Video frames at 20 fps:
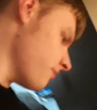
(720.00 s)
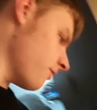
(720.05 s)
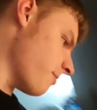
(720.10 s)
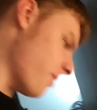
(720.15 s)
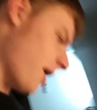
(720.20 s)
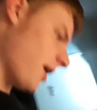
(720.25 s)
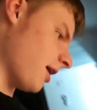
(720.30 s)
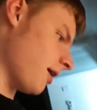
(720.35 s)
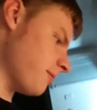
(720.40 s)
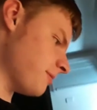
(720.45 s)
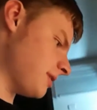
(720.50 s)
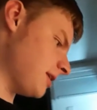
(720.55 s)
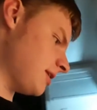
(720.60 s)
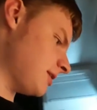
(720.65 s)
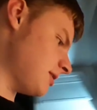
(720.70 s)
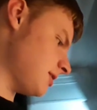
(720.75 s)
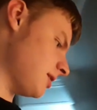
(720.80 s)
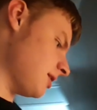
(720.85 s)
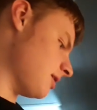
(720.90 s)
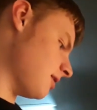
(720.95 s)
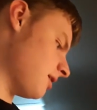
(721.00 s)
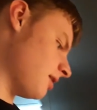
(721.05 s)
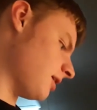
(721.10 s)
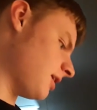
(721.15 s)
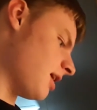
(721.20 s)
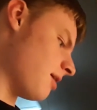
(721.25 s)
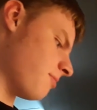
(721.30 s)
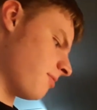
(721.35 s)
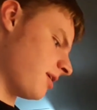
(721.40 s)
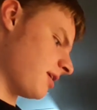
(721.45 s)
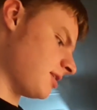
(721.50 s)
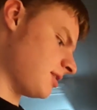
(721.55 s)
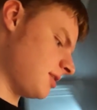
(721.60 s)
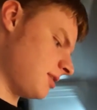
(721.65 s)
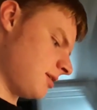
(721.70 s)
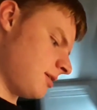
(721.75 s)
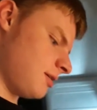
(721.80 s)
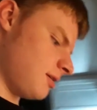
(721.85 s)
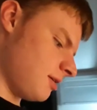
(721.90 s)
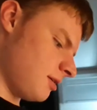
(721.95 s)
the backups, and I'll keep
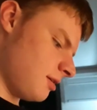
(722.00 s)
this.